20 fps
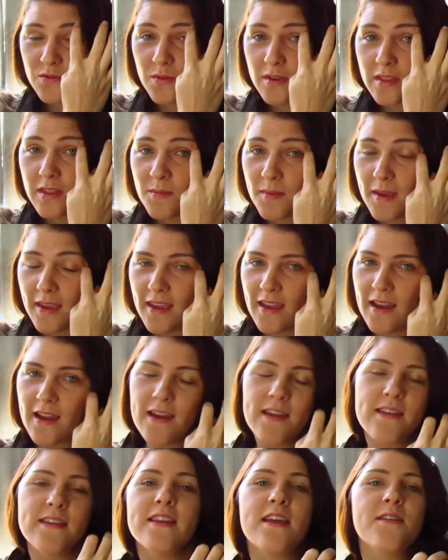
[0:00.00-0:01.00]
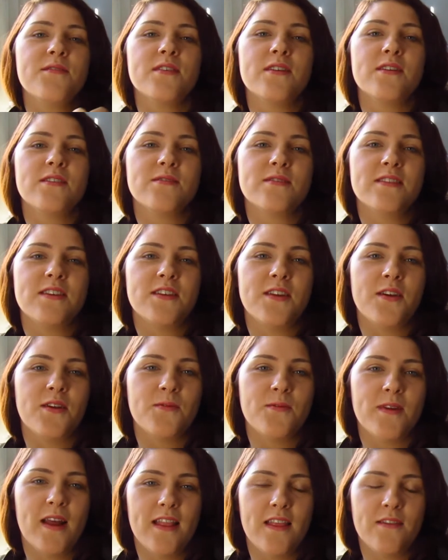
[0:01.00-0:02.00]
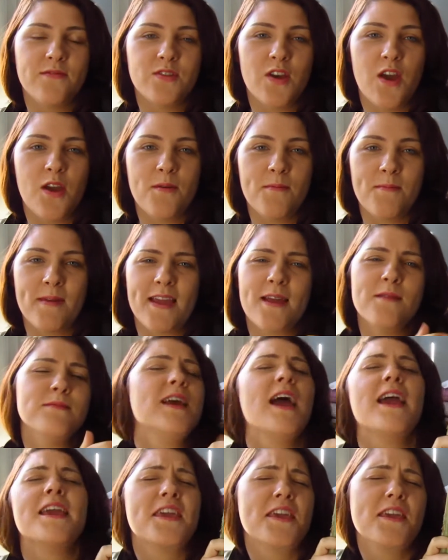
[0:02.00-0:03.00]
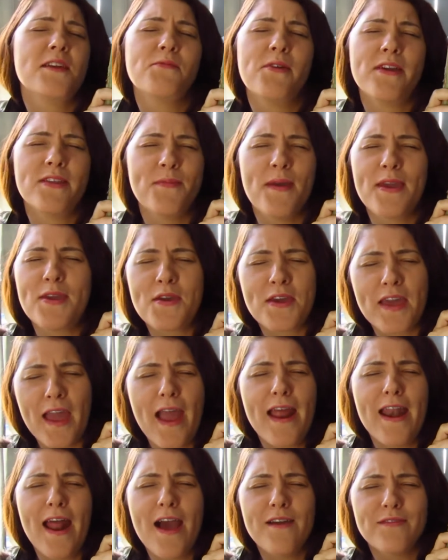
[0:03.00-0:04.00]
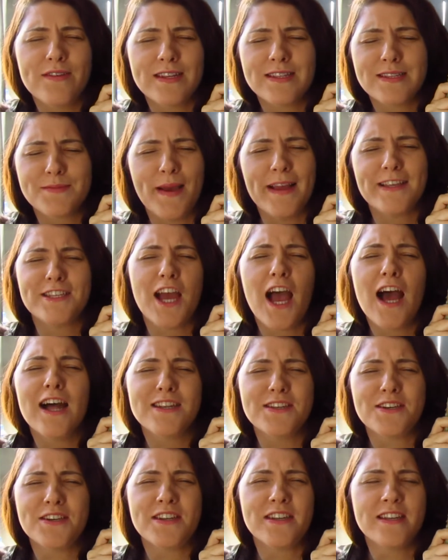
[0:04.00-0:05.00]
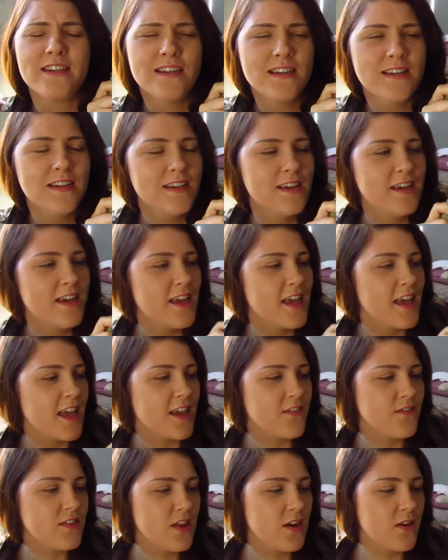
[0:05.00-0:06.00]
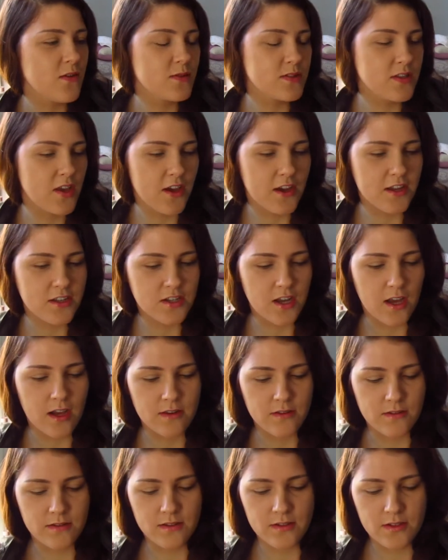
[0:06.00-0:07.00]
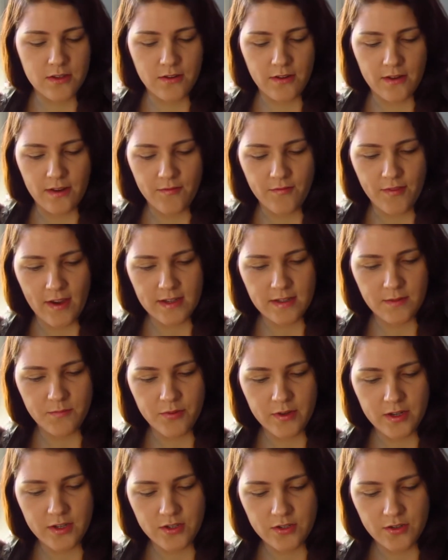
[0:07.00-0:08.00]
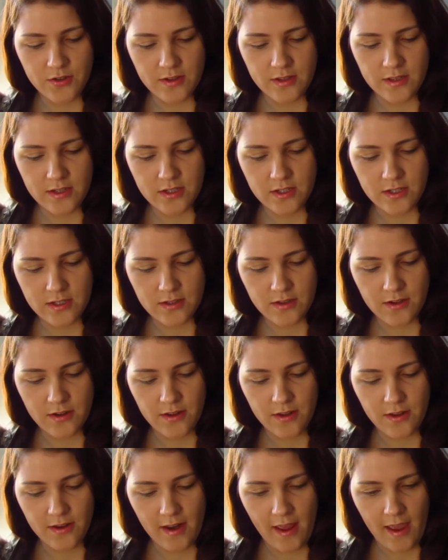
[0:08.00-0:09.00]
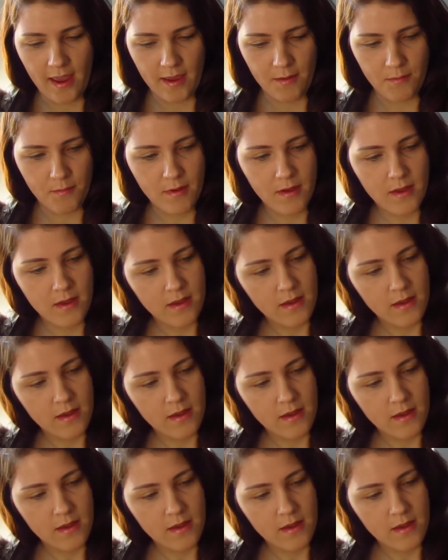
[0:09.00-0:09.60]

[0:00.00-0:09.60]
with me. I never, when I left home, I'm like, I'm taking it with me, you can't have it, it's my childhood. Even though it was her childhood too. In fact, I'm pretty sure that she's got her name